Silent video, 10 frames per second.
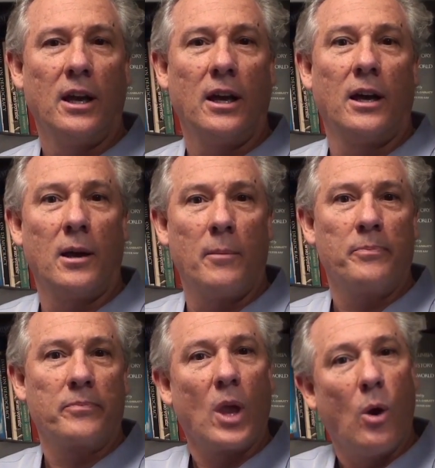
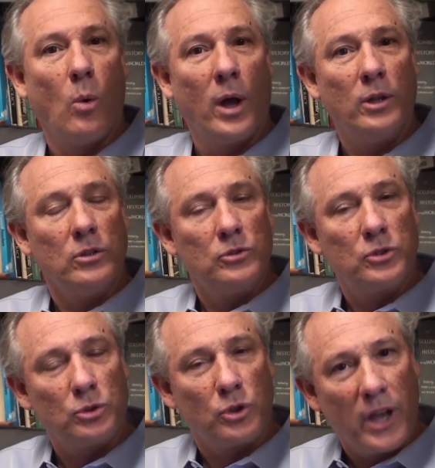What
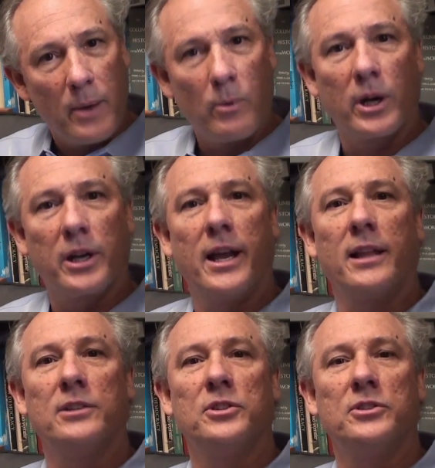social network
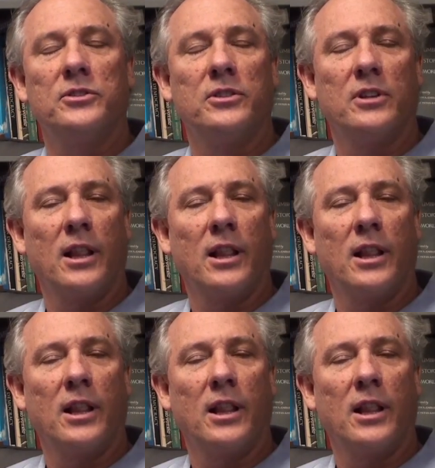analysis